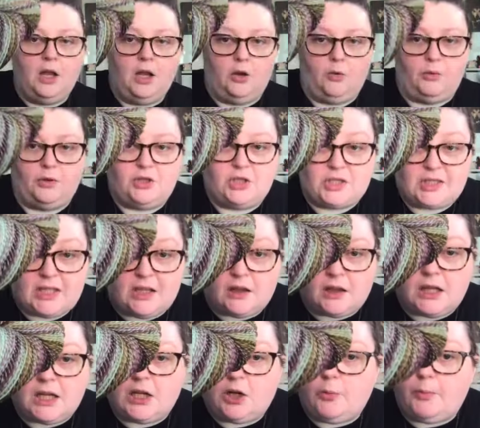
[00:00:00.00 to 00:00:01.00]
with just a
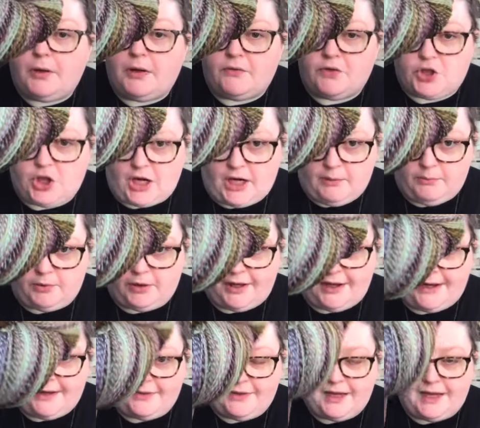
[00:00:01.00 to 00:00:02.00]
little bit of chain
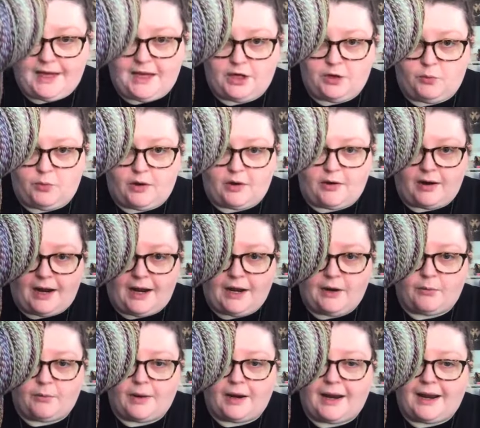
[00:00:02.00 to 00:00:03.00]
ply at the end where I
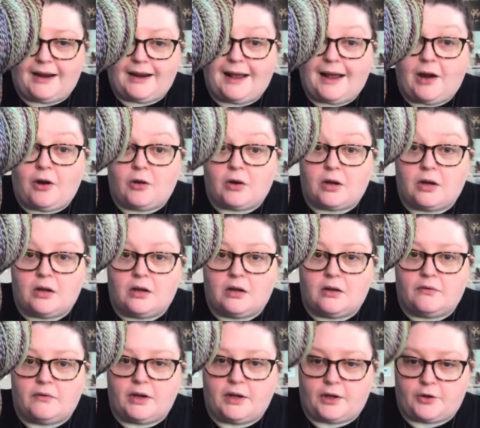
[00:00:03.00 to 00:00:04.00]
ran out
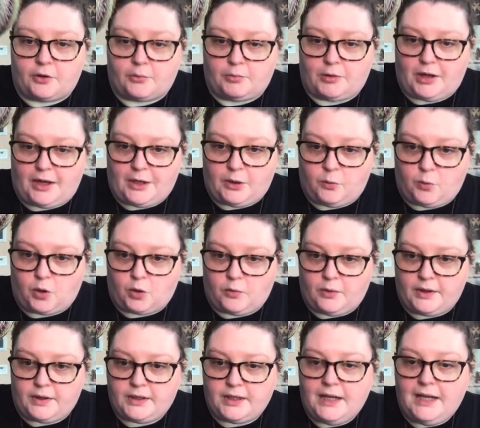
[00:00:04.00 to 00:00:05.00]
of another ply to work
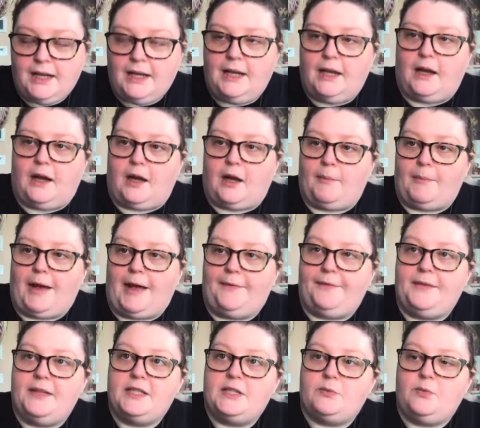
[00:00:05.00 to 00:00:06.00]
with. Um,
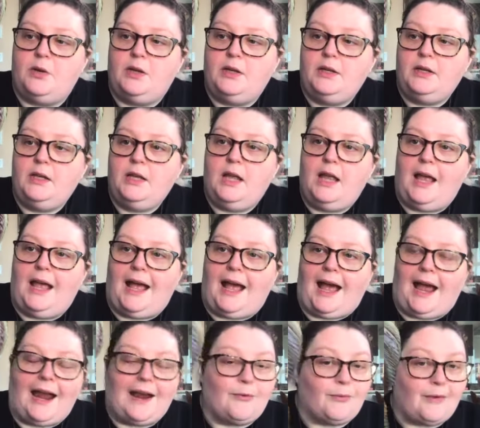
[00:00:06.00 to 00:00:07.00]
on this one,
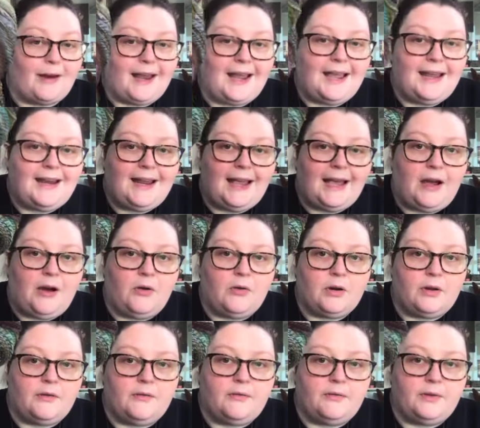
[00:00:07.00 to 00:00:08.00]
I ran out
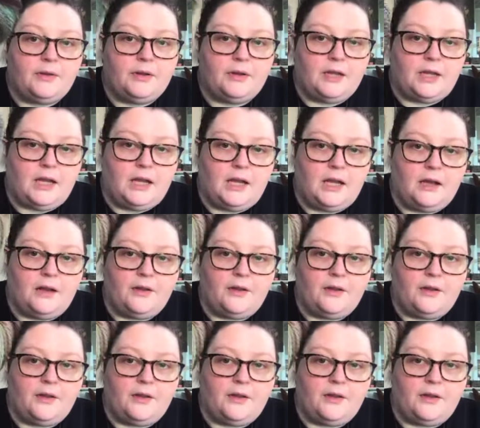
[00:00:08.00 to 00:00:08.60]
of the